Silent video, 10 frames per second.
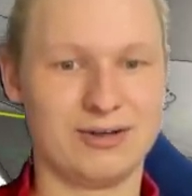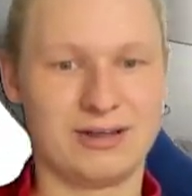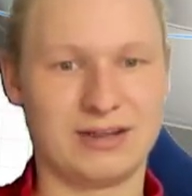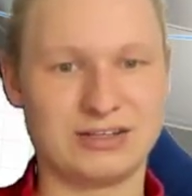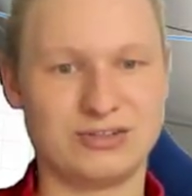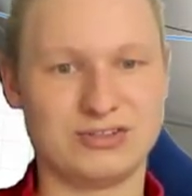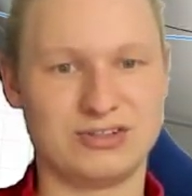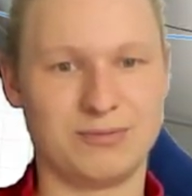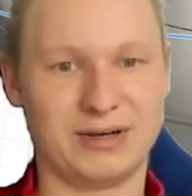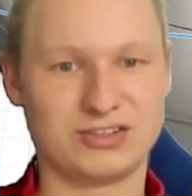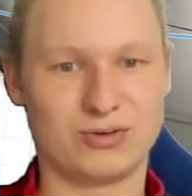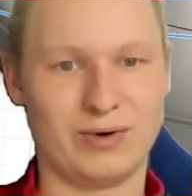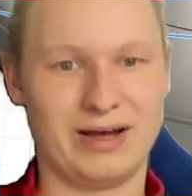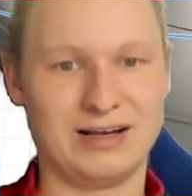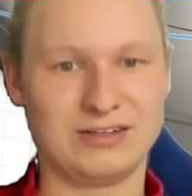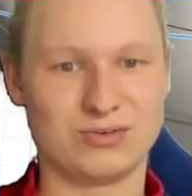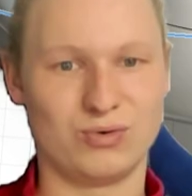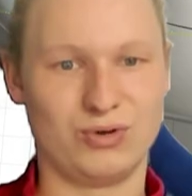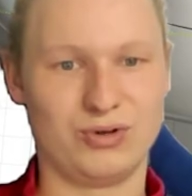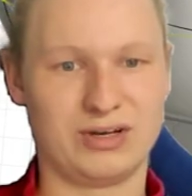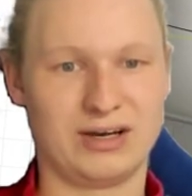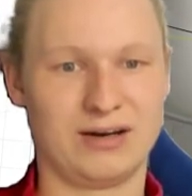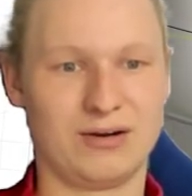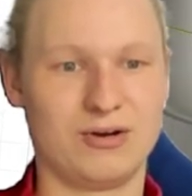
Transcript: That's using the big squares, or you can